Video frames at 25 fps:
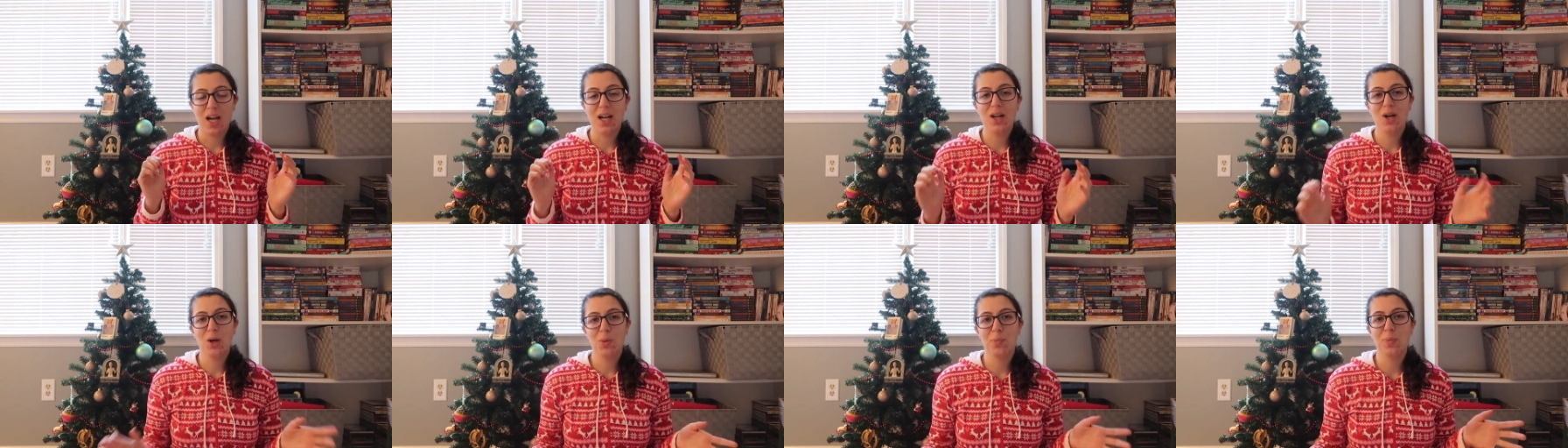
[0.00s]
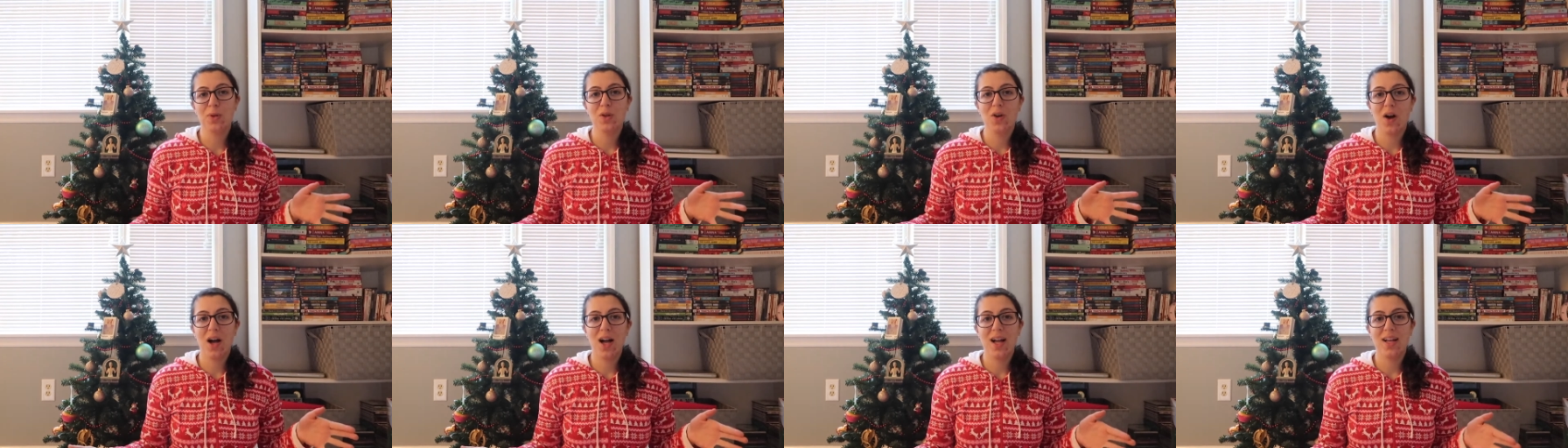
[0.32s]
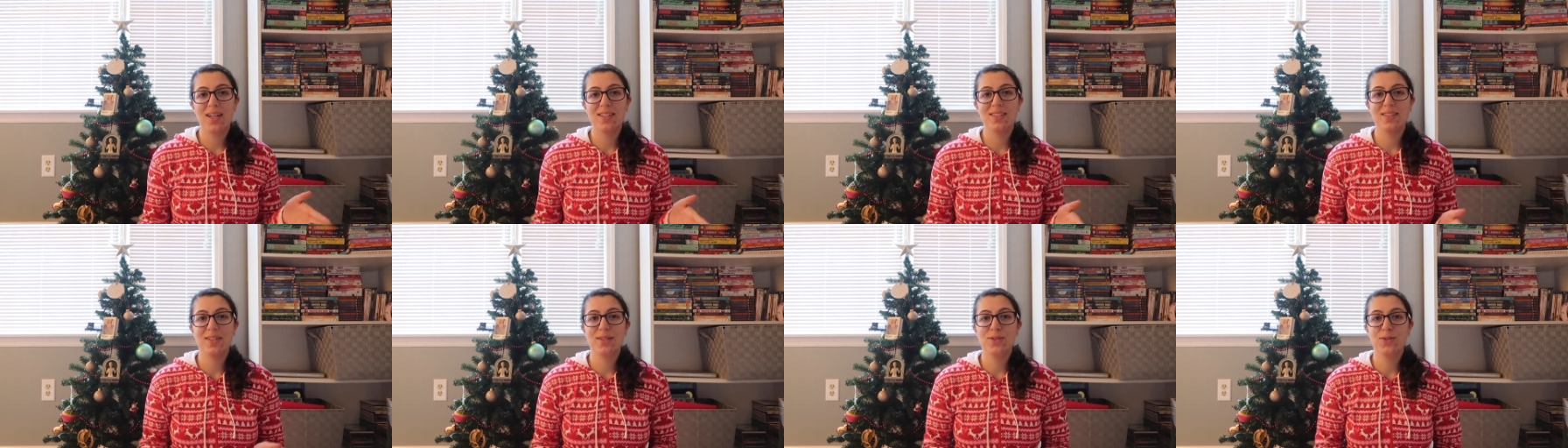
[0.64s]
I hope you
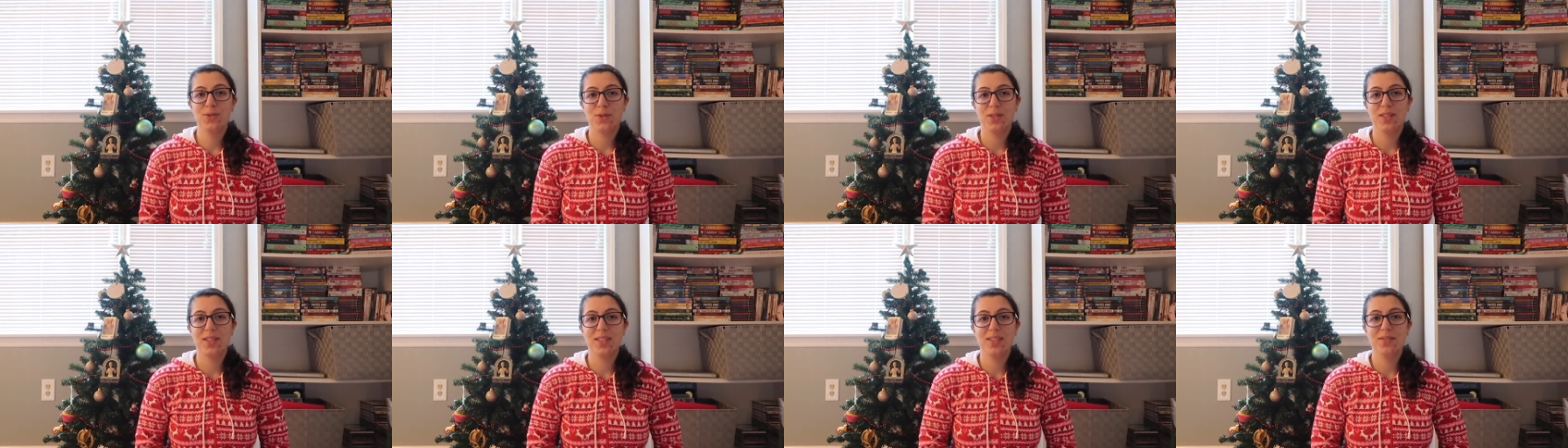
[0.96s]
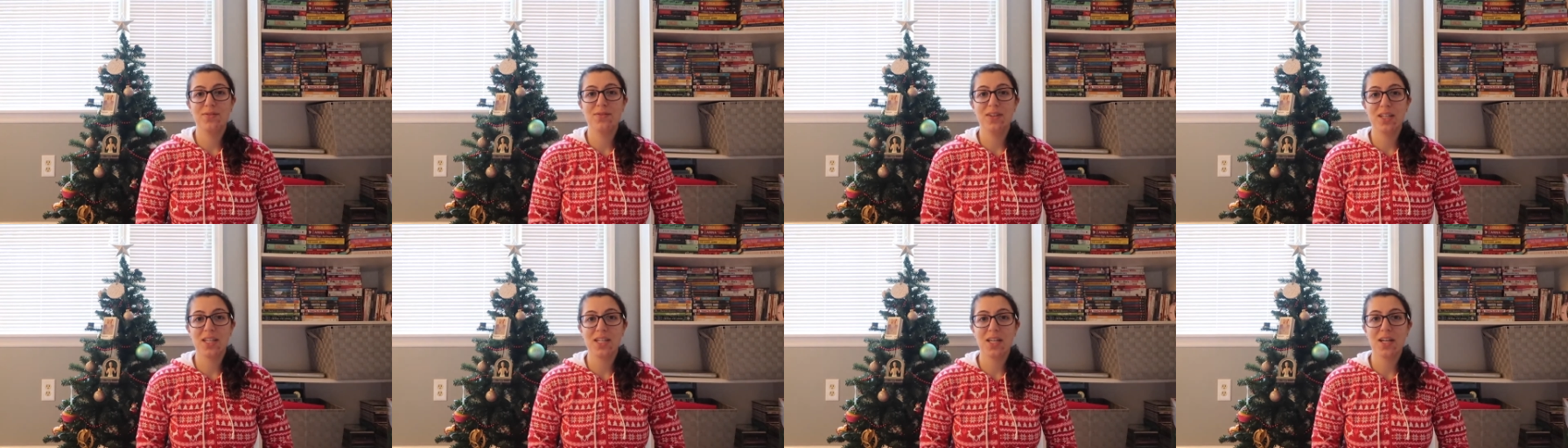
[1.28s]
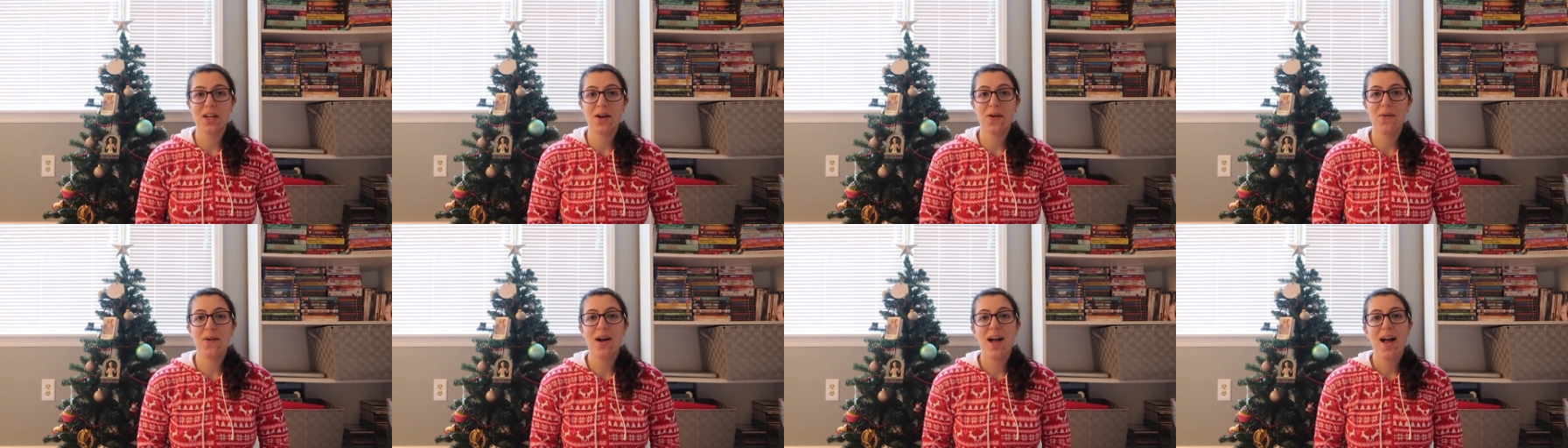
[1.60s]
guys enjoyed this
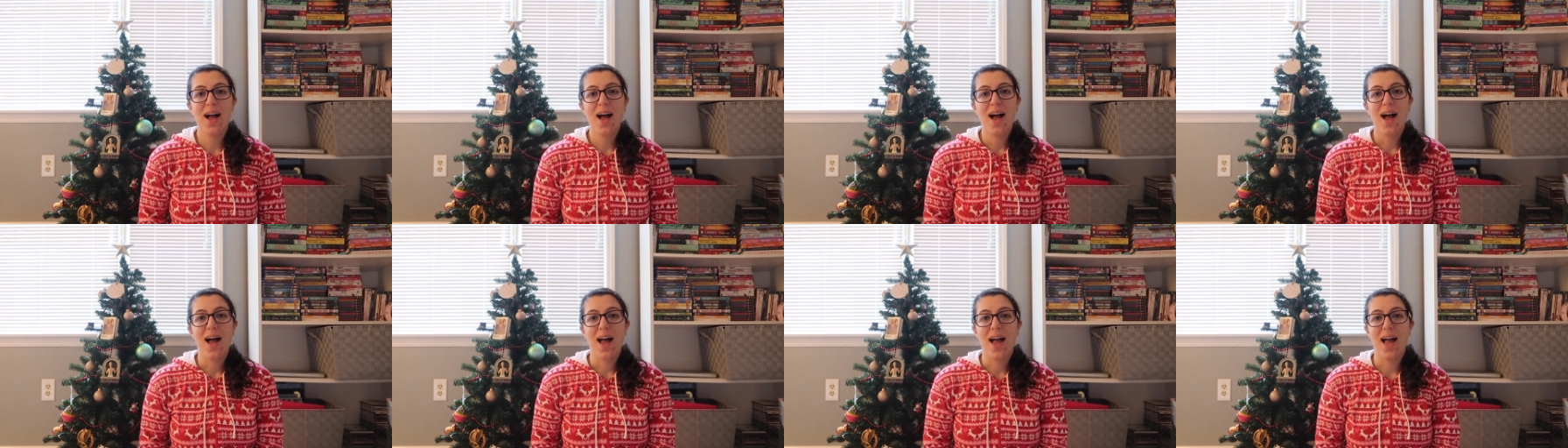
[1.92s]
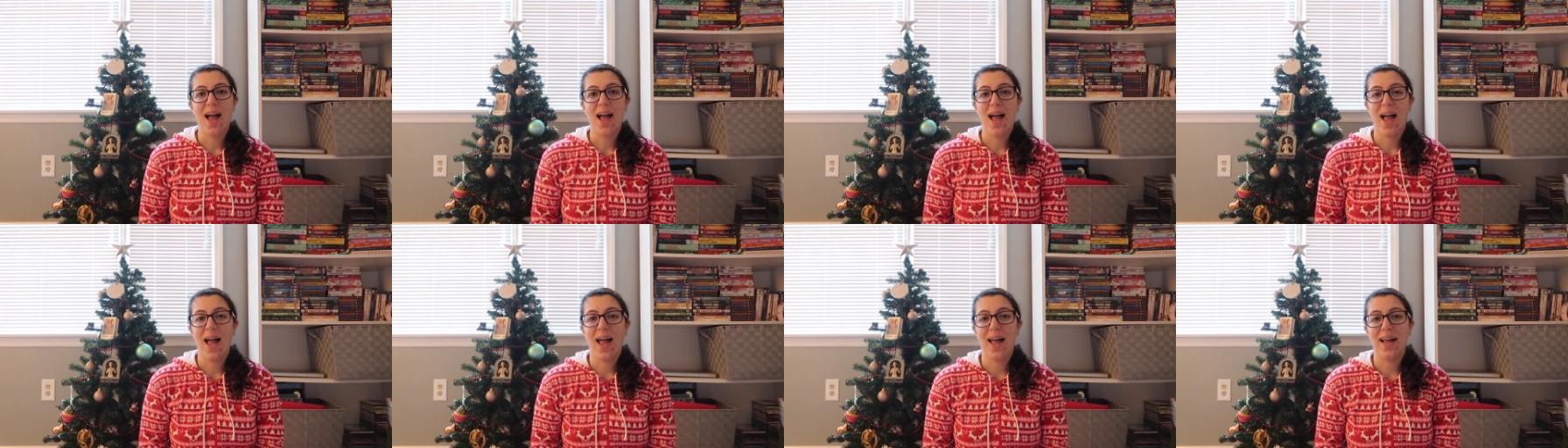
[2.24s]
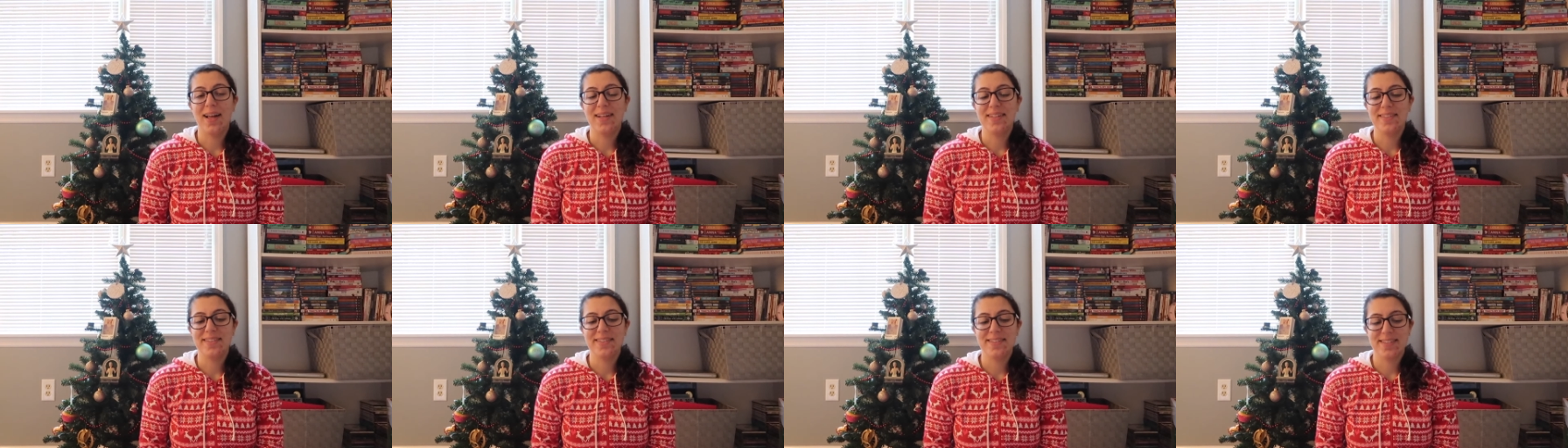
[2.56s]
video
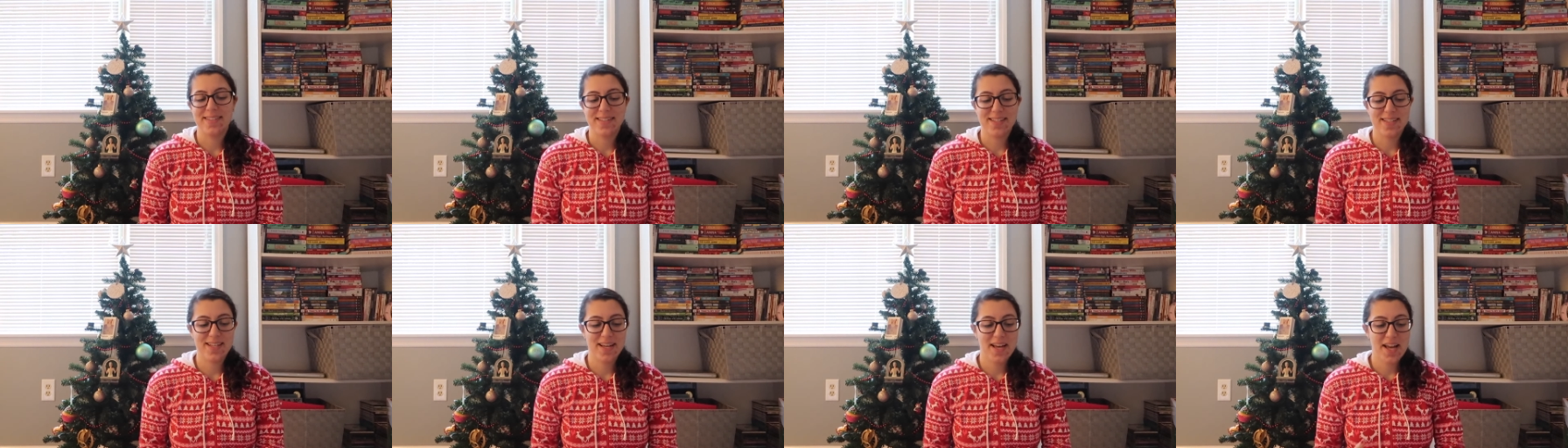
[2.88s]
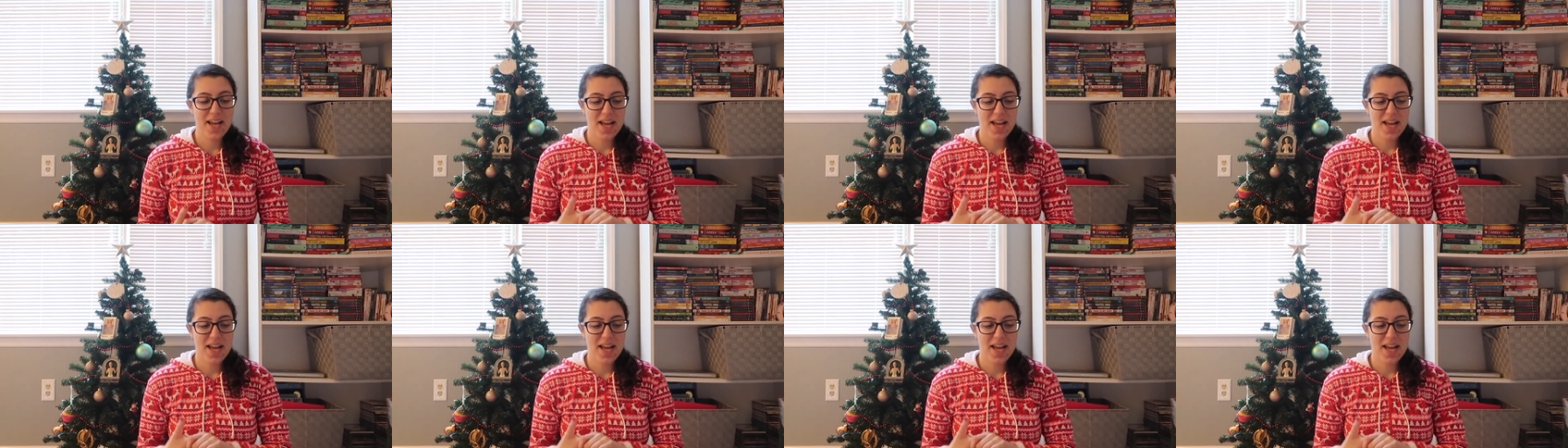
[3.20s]
and